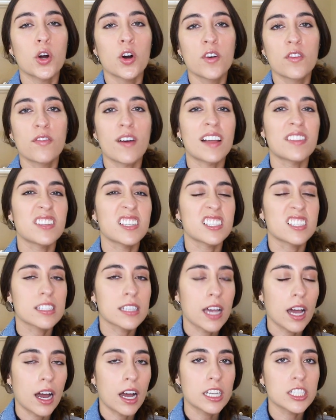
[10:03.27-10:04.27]
of a
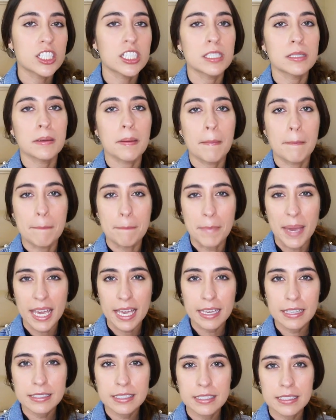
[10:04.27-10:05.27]
discussion
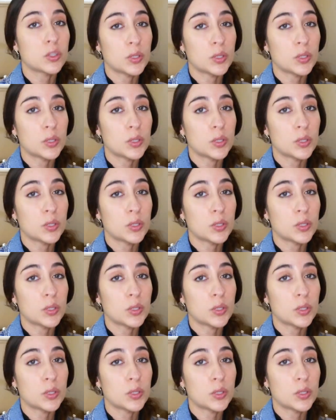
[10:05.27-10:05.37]
based.